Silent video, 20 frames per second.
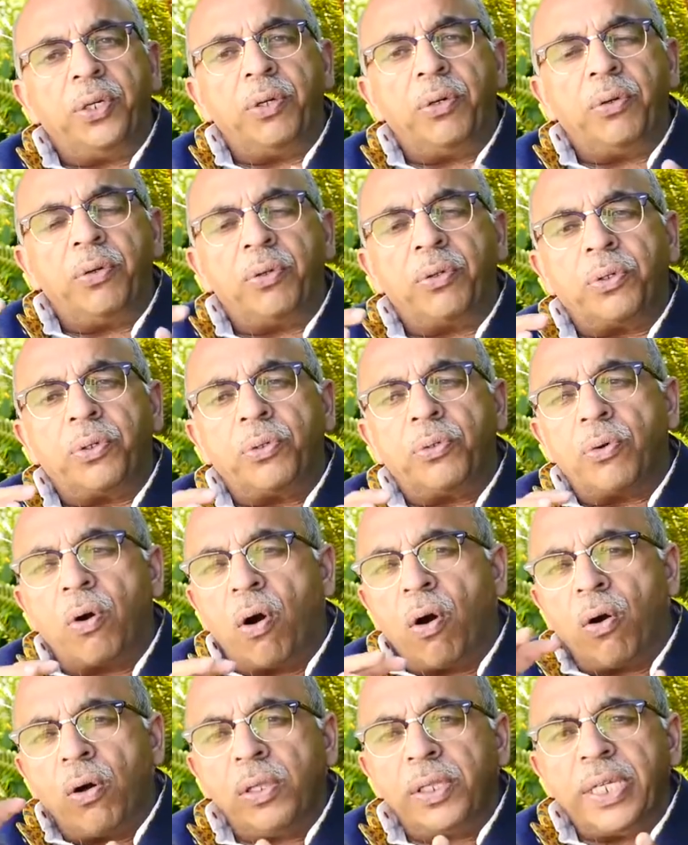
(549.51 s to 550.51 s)
Due to
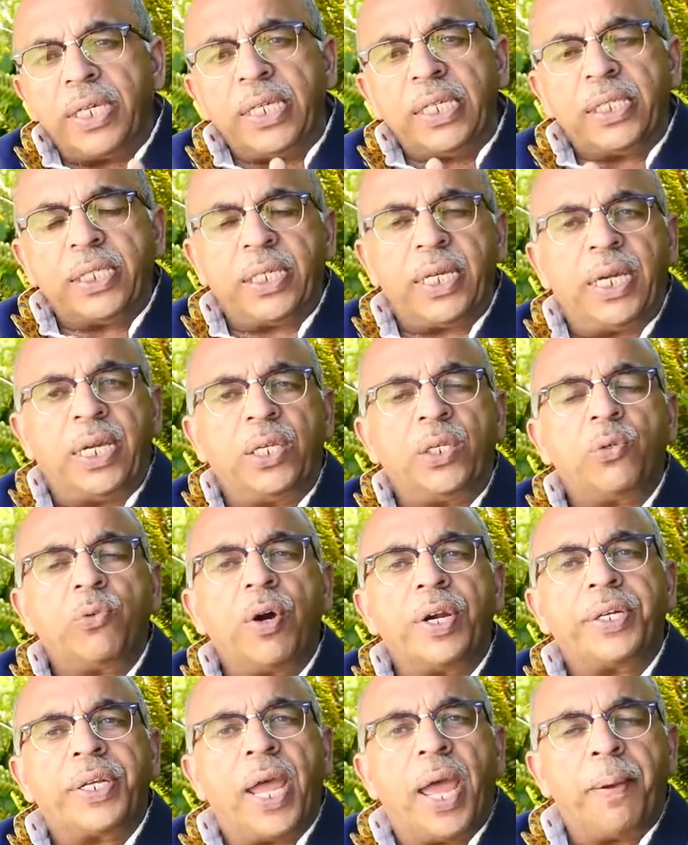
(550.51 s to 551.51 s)
all these things,
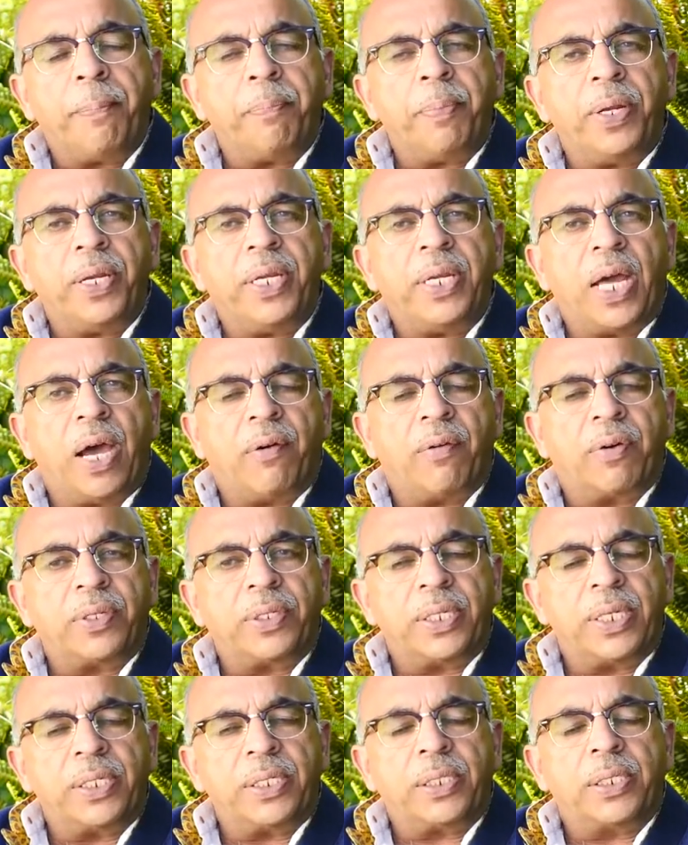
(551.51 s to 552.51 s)
what happen in our
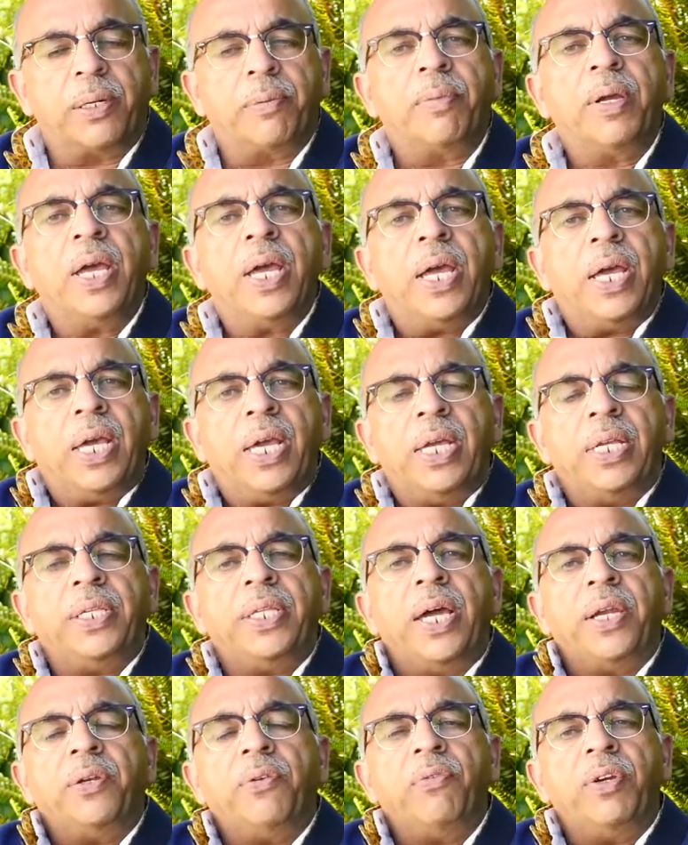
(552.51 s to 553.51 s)
system is
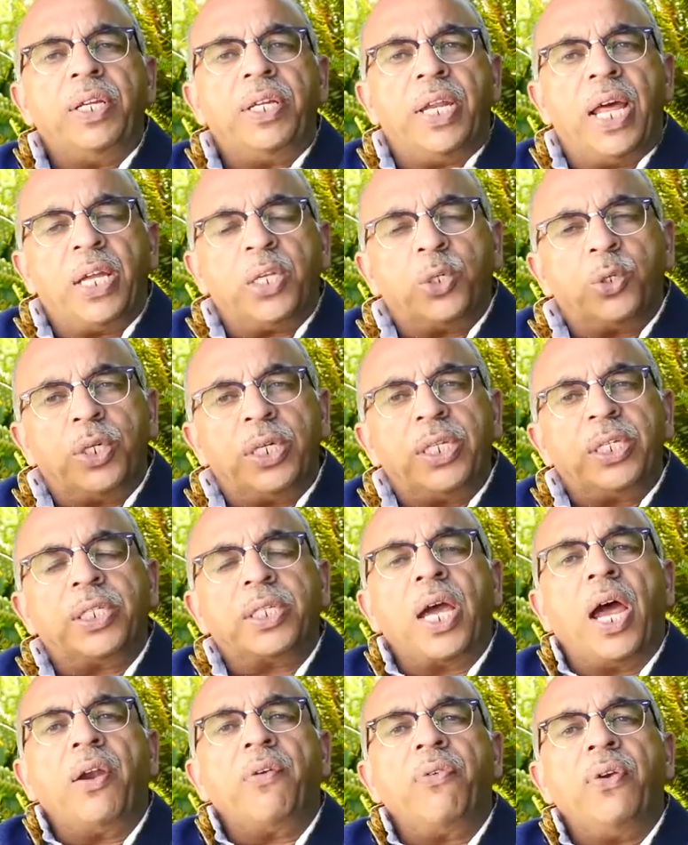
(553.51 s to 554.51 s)
that we naturally
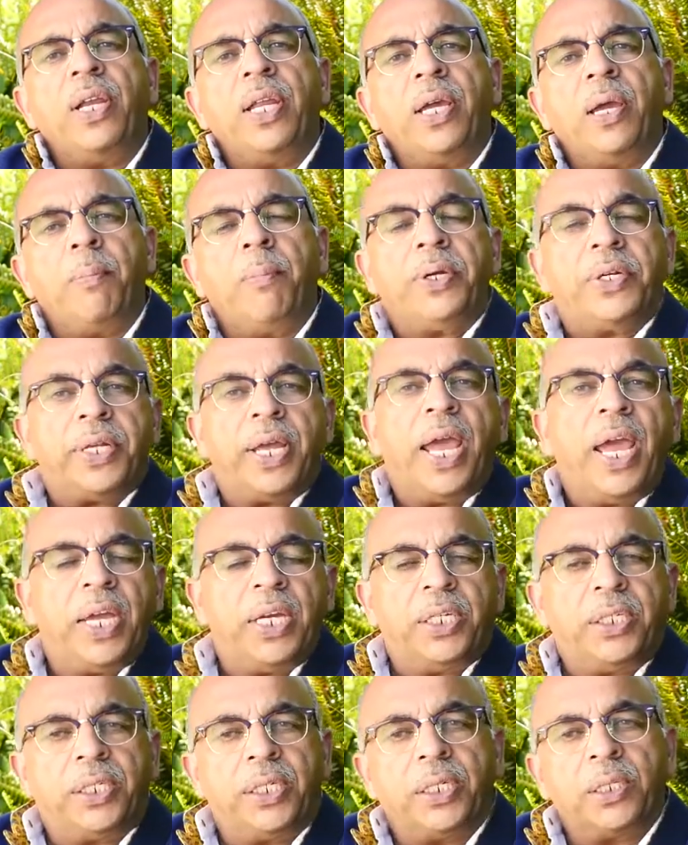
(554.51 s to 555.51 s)
start feeling a bit
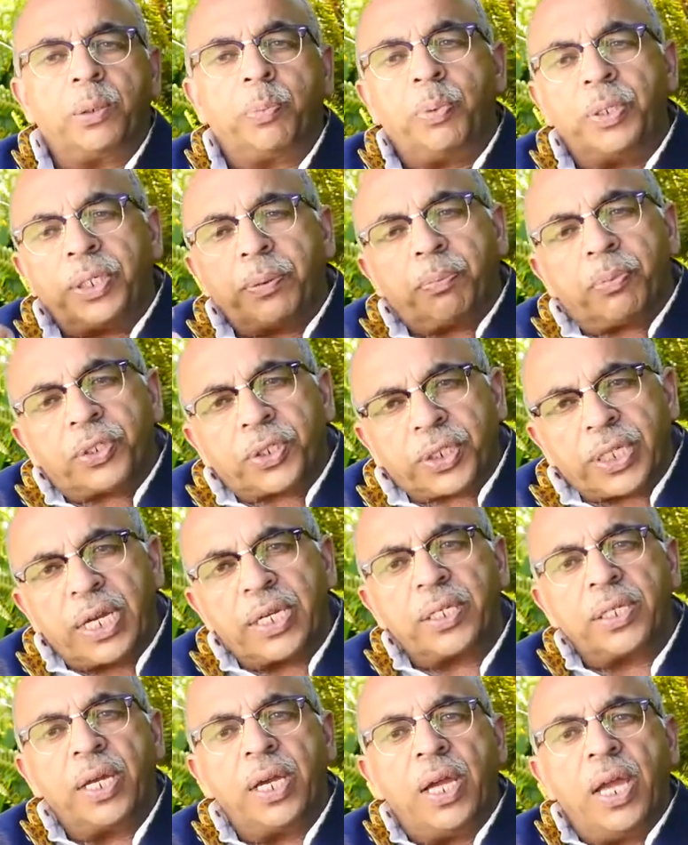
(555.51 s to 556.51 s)
anxious, bit
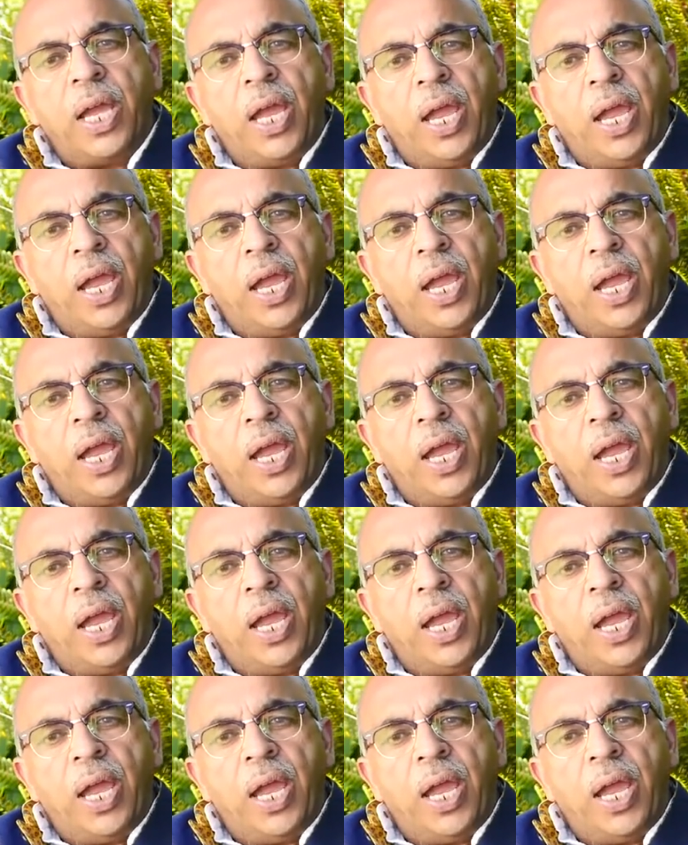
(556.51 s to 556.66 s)
stressed,